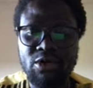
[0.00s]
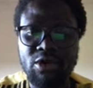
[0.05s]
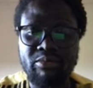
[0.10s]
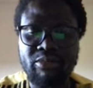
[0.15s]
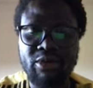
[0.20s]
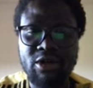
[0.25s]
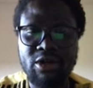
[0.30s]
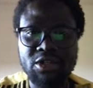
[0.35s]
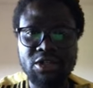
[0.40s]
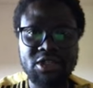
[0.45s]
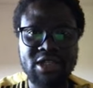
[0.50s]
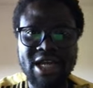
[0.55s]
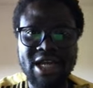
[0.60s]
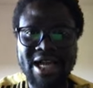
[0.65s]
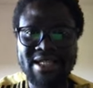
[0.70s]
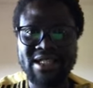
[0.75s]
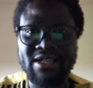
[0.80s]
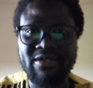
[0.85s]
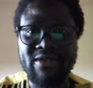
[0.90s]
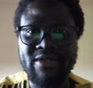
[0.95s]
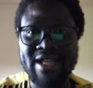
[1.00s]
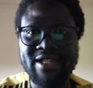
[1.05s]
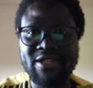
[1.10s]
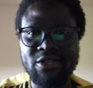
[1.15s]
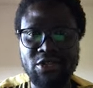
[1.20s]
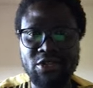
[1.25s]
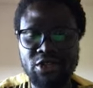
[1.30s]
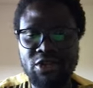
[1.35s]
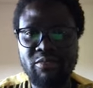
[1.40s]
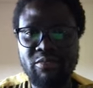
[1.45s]
boss has the right to
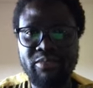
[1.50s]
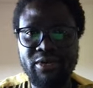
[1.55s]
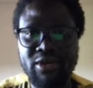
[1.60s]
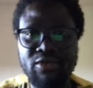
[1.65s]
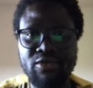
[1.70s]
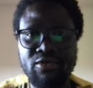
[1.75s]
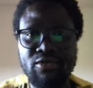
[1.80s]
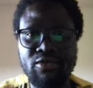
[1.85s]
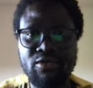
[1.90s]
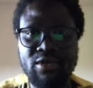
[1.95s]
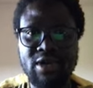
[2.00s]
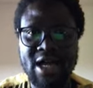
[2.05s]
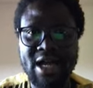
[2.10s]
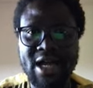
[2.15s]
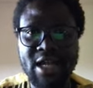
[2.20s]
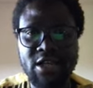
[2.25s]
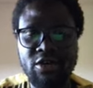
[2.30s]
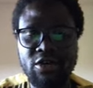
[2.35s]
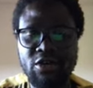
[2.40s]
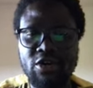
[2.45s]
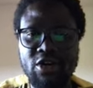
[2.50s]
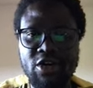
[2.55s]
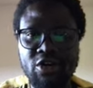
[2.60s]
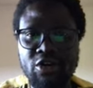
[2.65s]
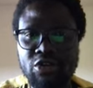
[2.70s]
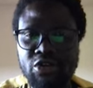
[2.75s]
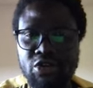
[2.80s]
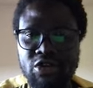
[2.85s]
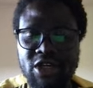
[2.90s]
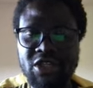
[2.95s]
stop you, and you're
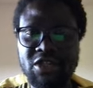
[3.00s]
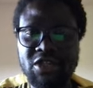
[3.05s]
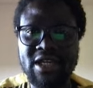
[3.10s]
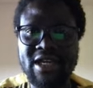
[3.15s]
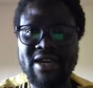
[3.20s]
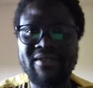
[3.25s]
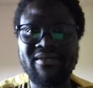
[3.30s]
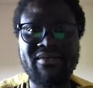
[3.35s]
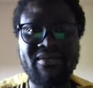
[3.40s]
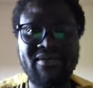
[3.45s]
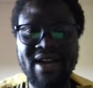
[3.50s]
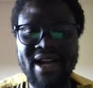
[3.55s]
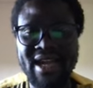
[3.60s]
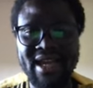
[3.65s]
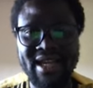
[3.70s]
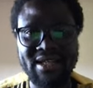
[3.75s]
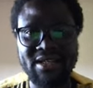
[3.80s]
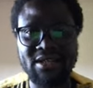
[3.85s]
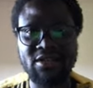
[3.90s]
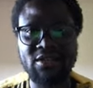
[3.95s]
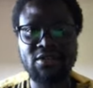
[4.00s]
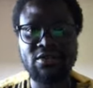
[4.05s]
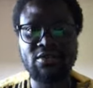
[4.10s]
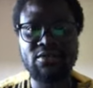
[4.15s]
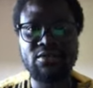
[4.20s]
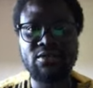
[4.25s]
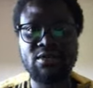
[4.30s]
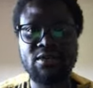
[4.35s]
also going to get fines, and